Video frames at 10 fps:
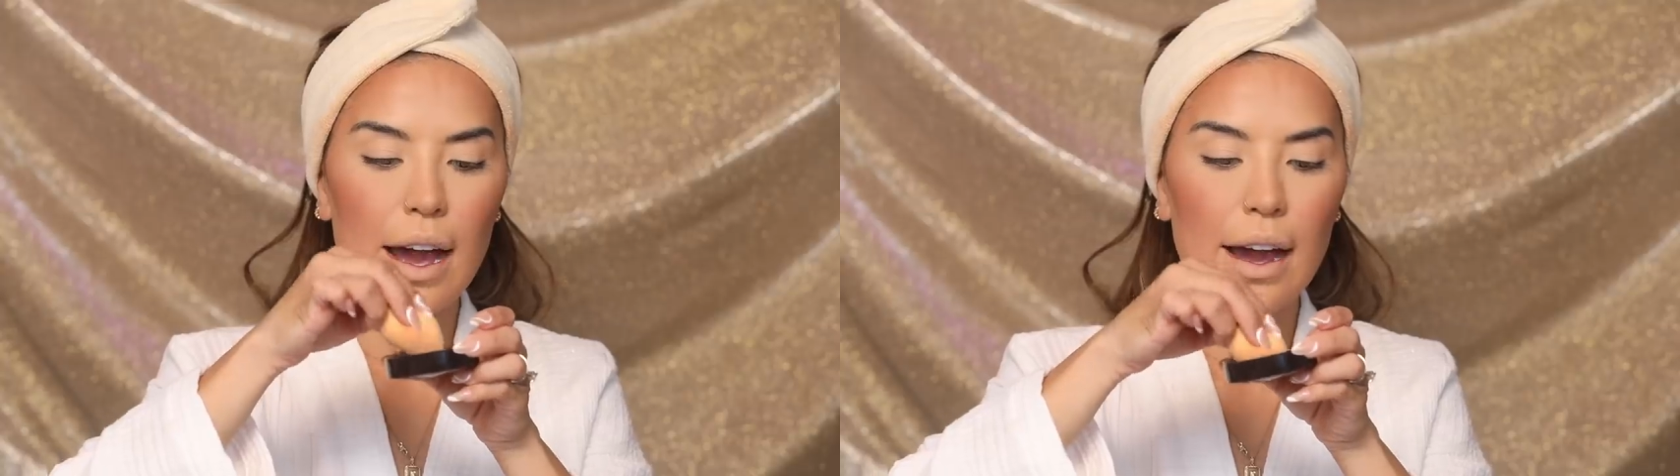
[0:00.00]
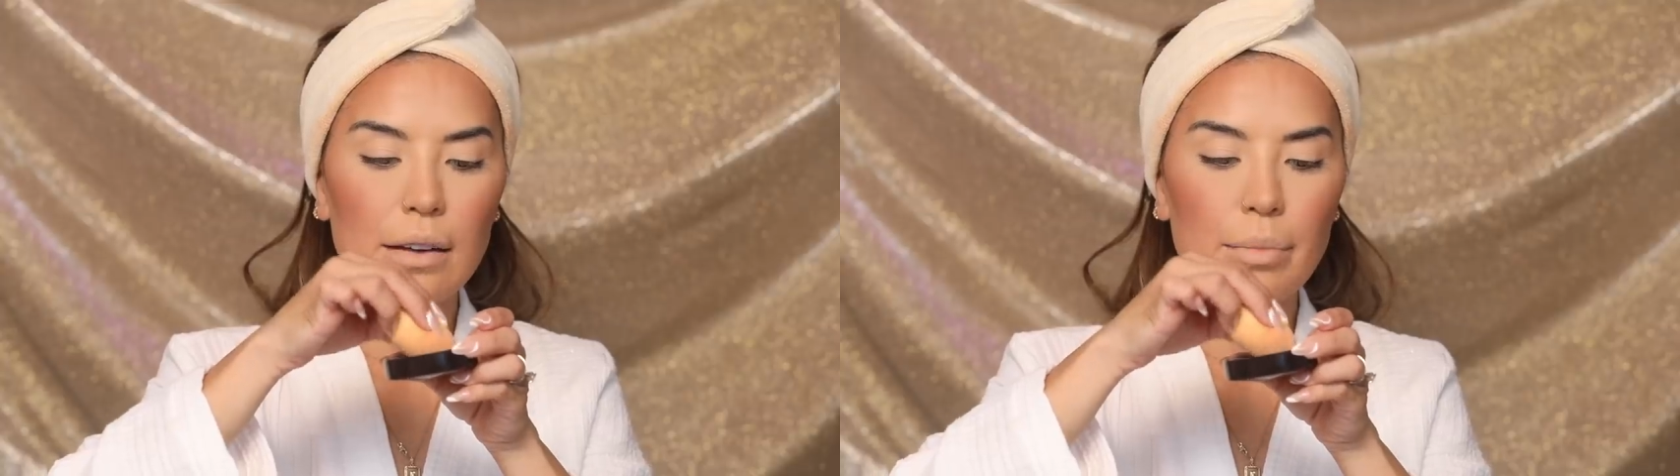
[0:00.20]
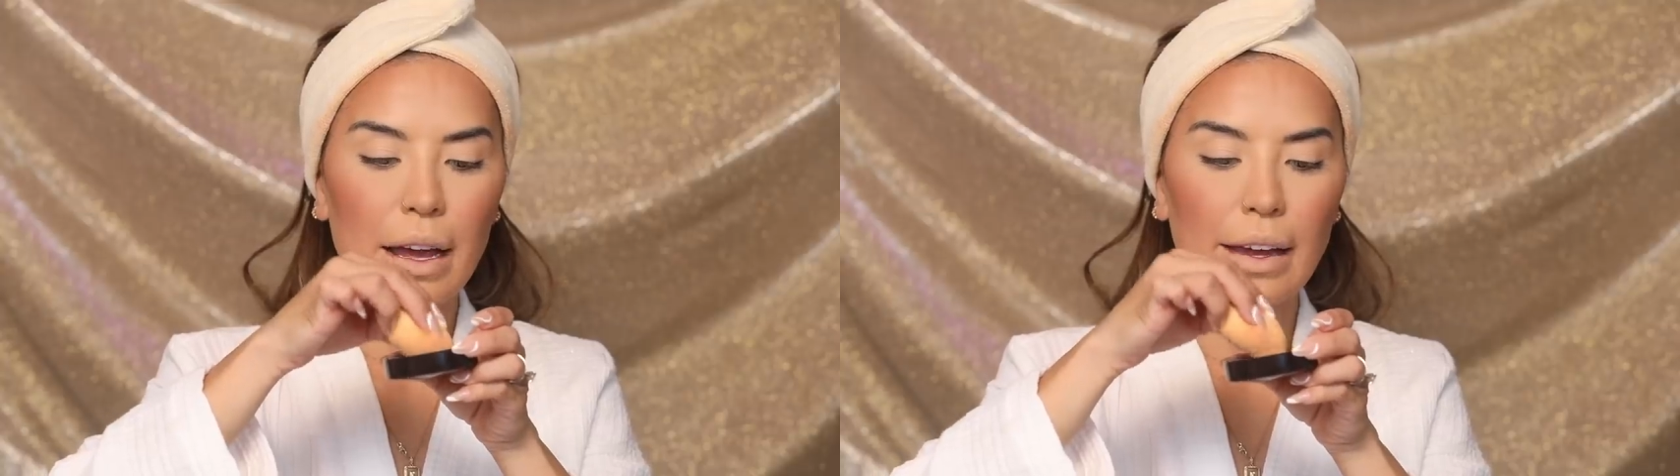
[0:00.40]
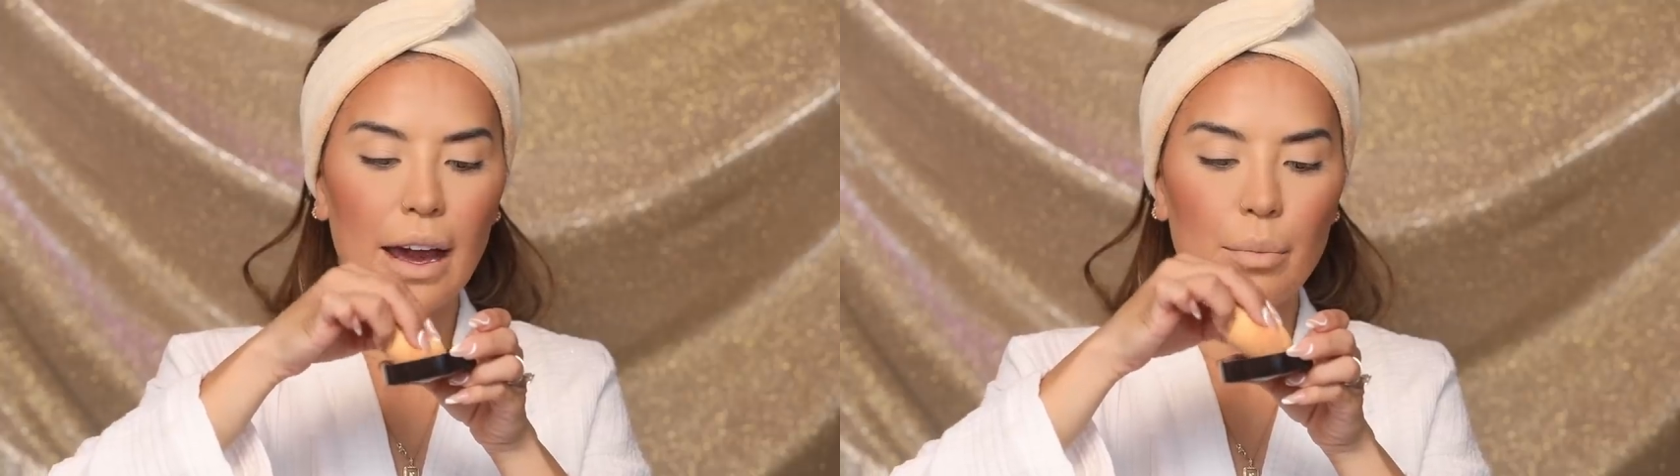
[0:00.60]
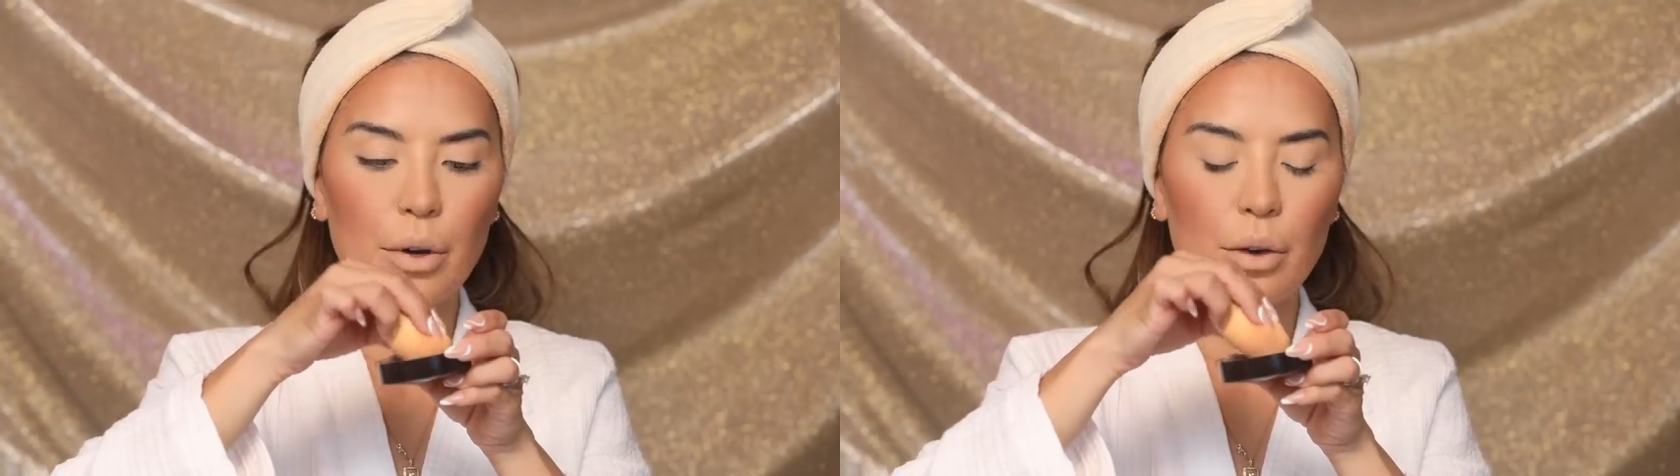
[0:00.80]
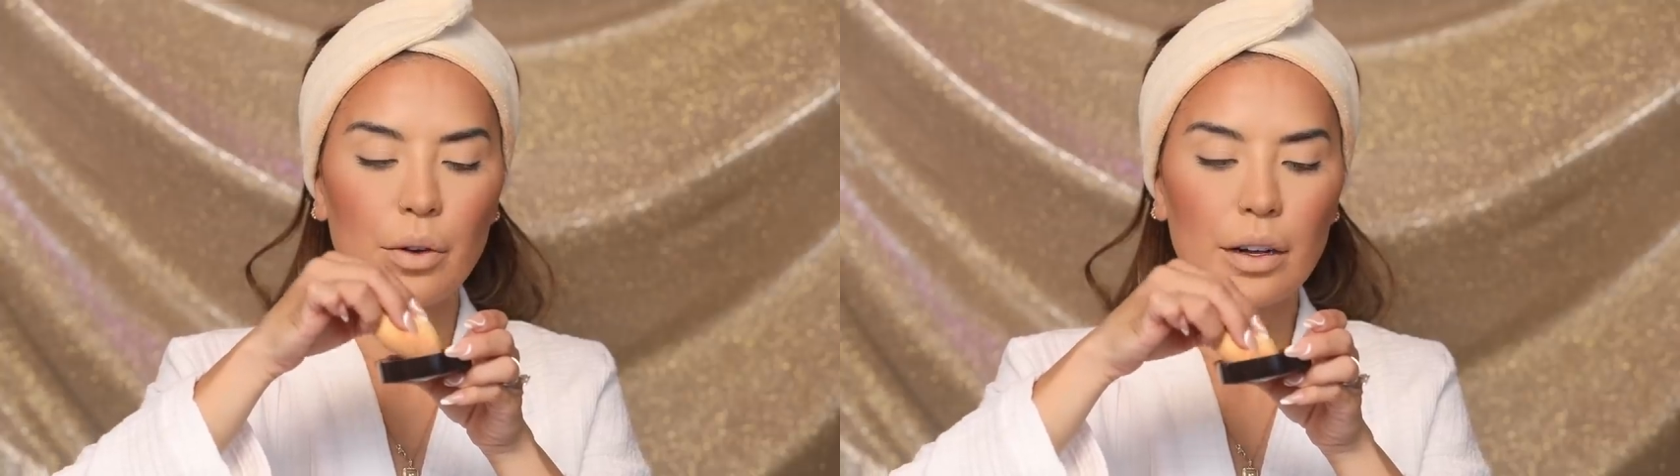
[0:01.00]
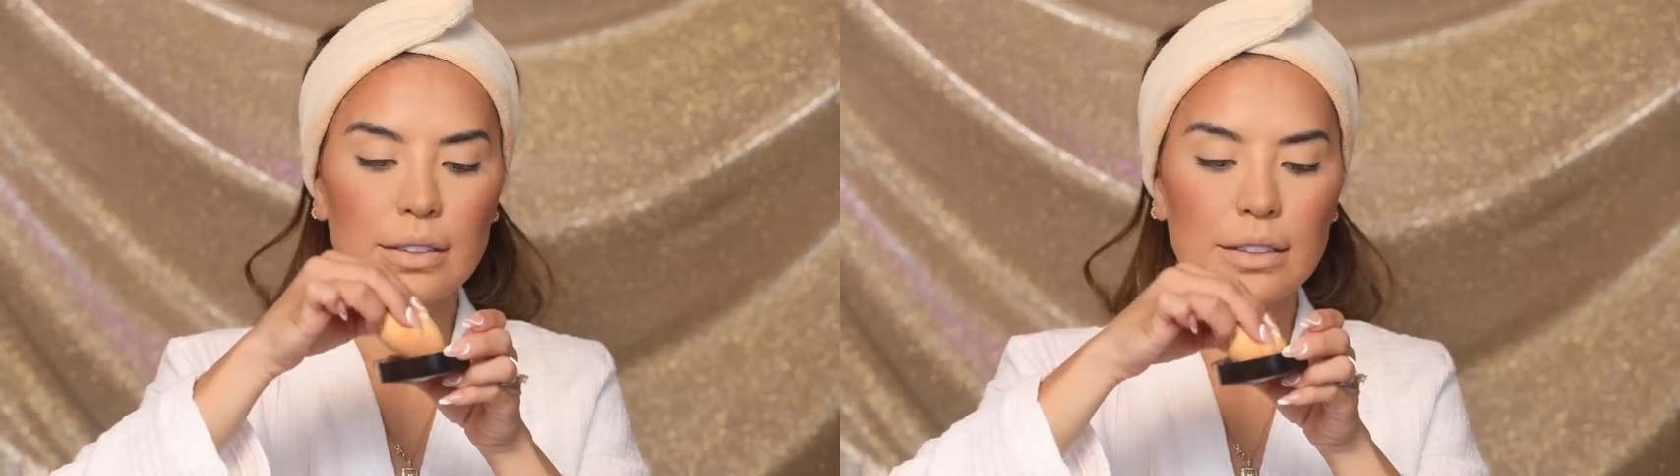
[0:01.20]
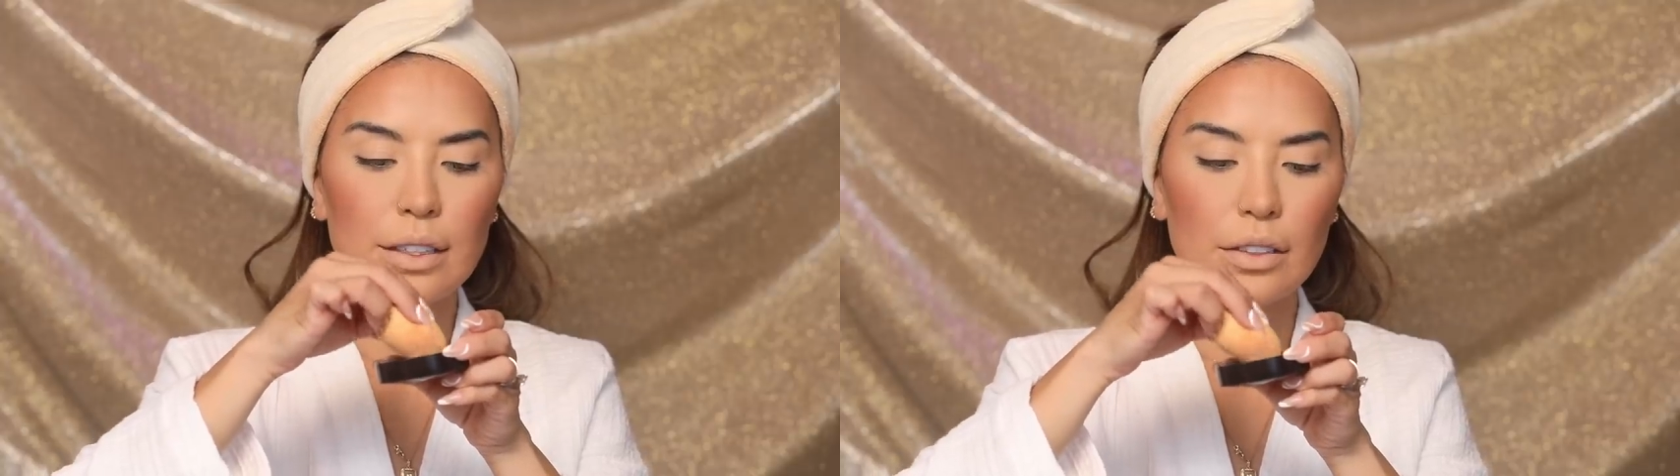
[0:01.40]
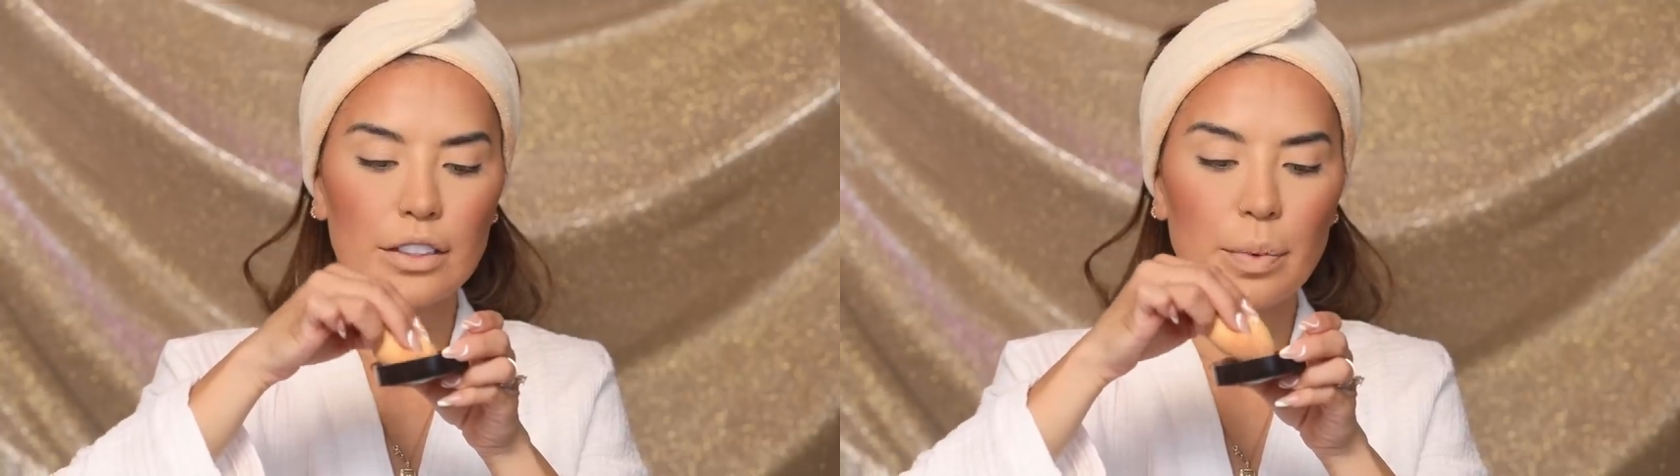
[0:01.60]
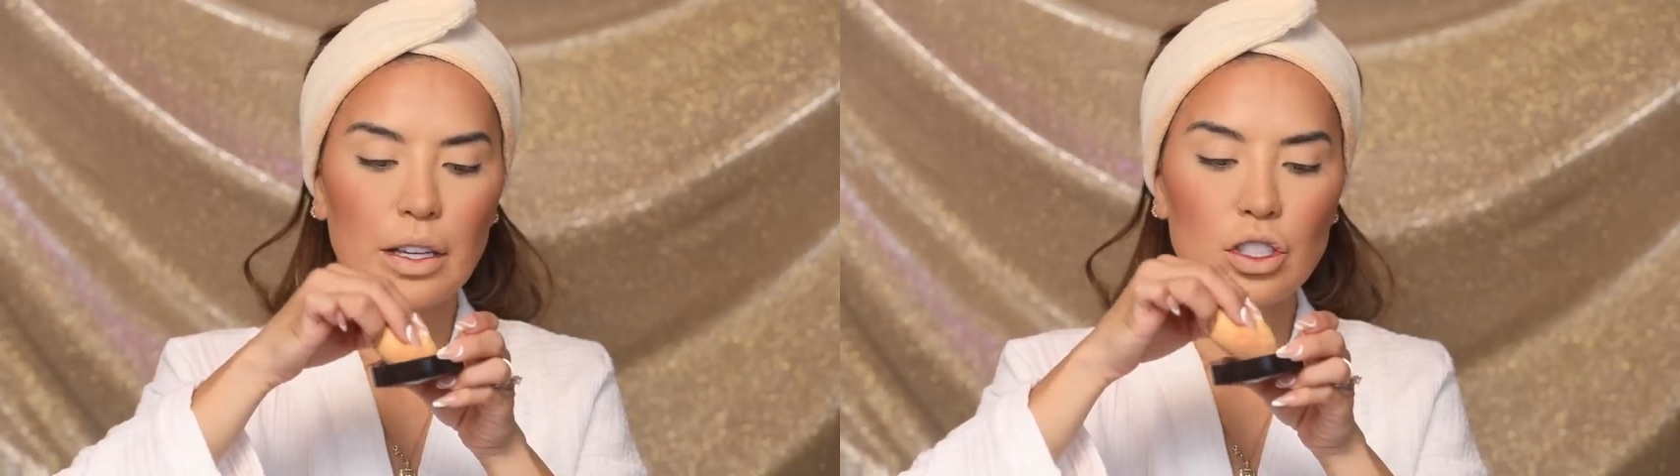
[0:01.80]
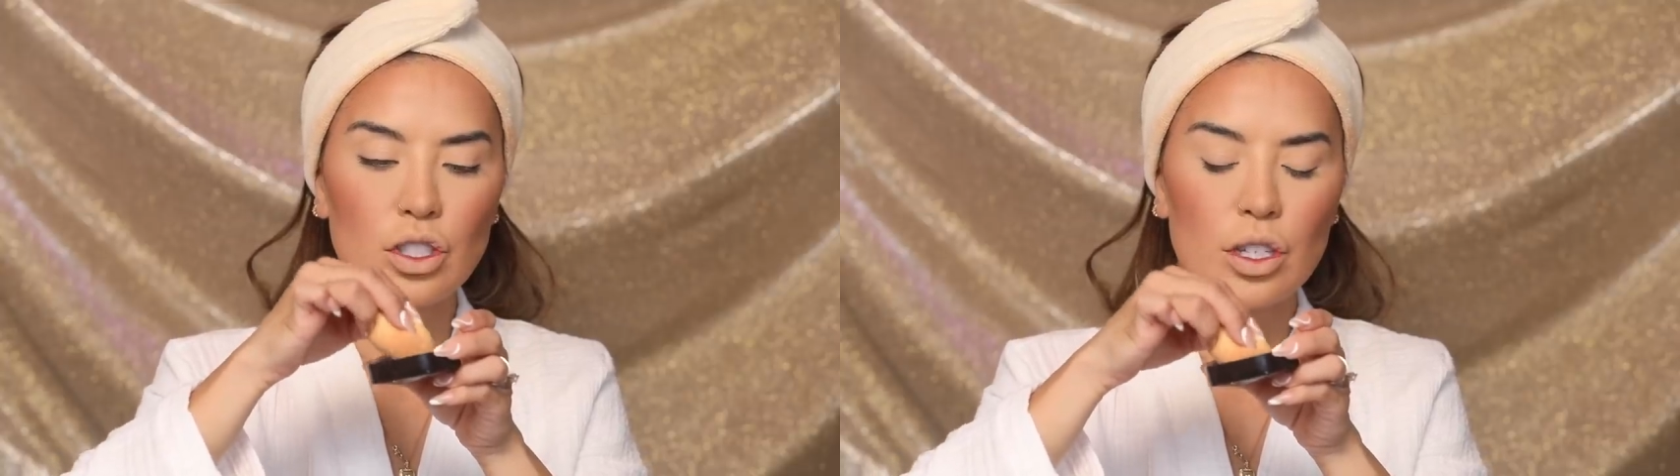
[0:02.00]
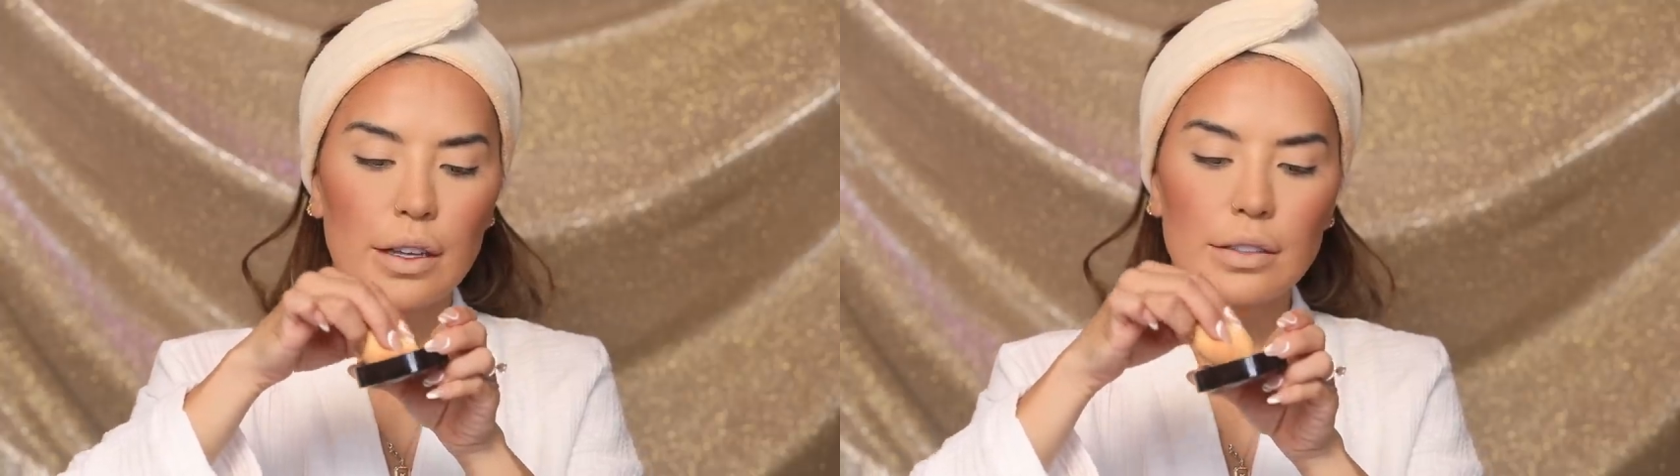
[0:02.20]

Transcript: add my camo concealer sponge